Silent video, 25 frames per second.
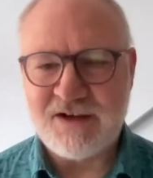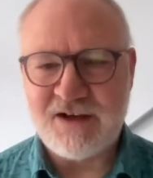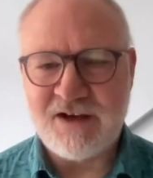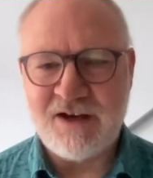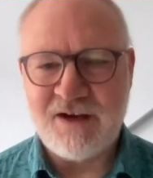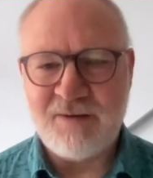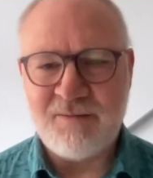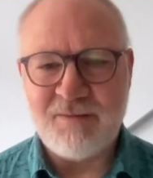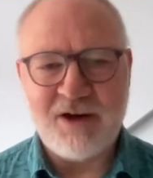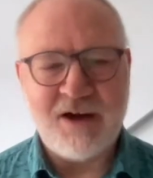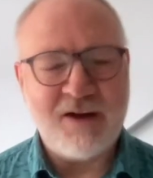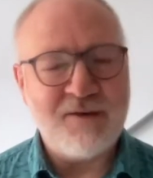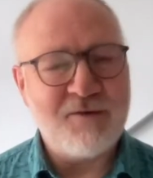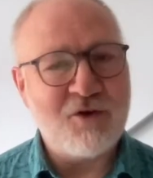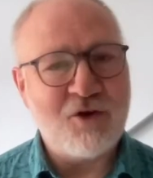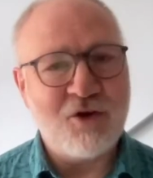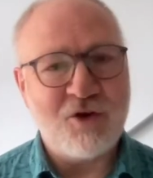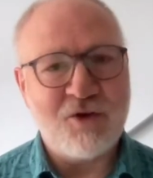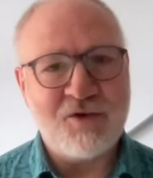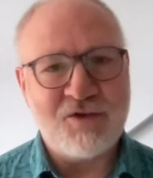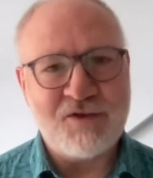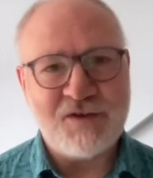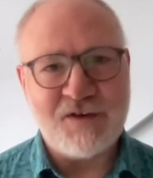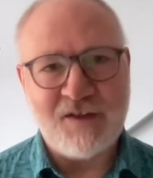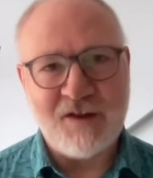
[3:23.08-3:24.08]
I've
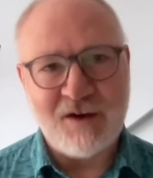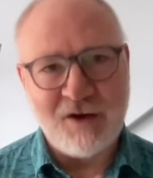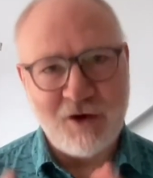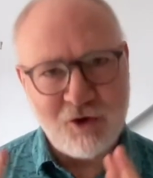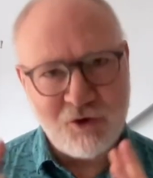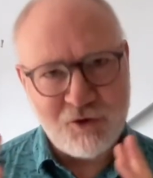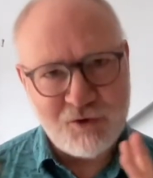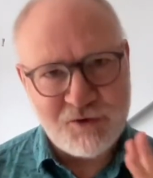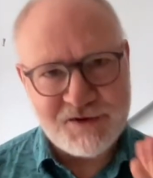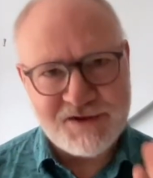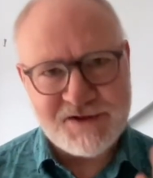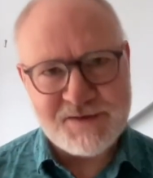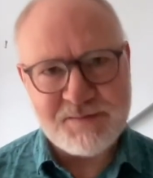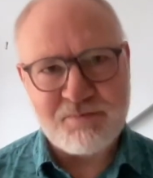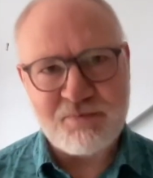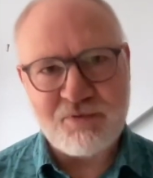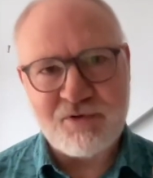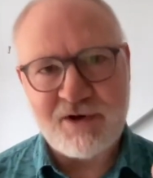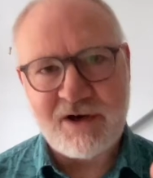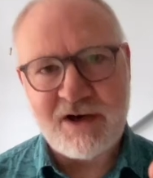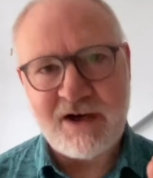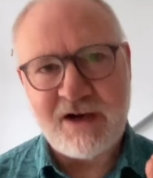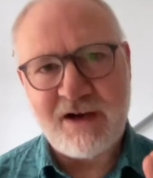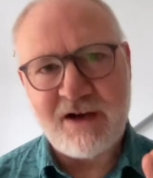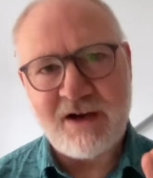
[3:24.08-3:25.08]
gone to the Lord's
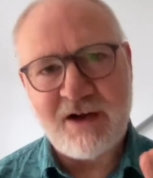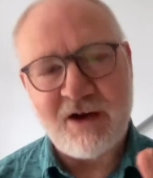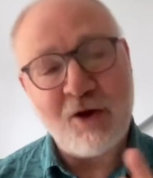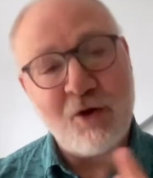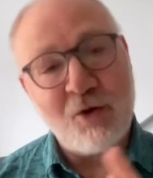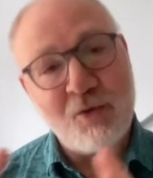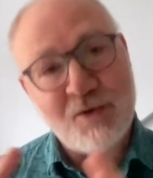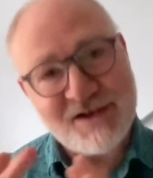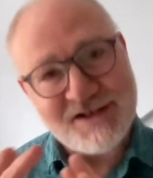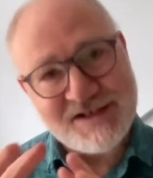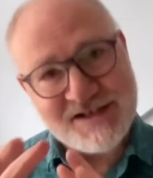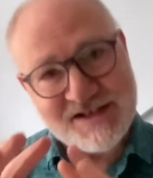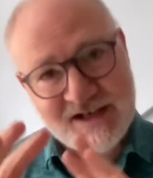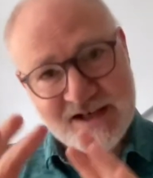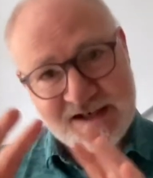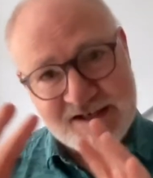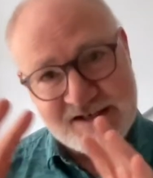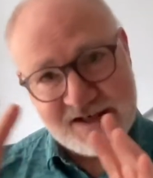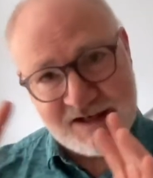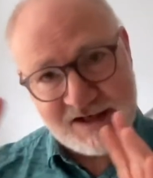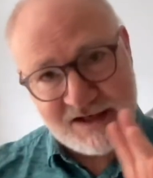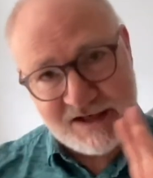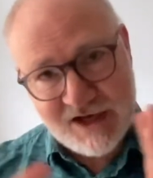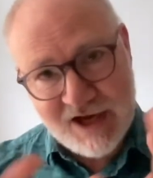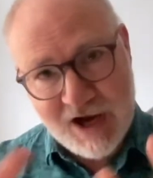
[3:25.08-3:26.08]
Prayer. I always
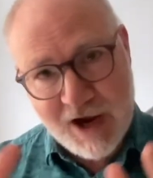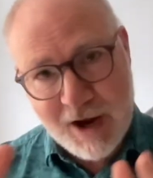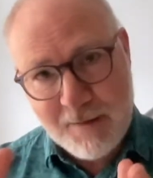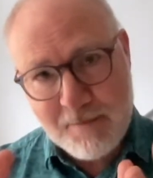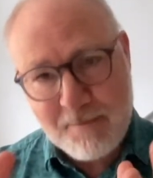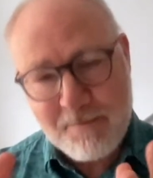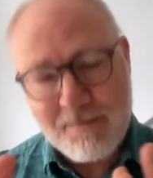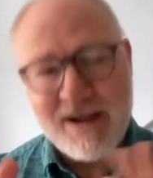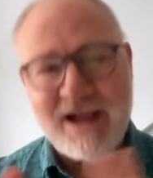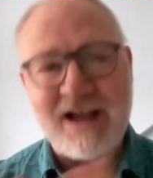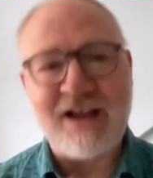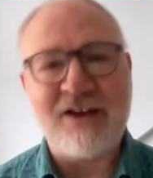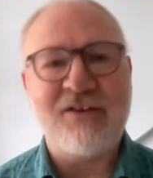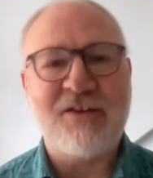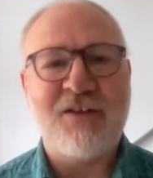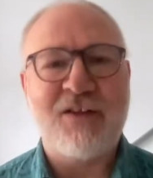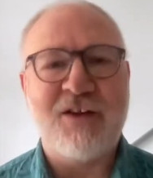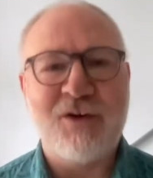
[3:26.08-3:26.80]
seem to come back to the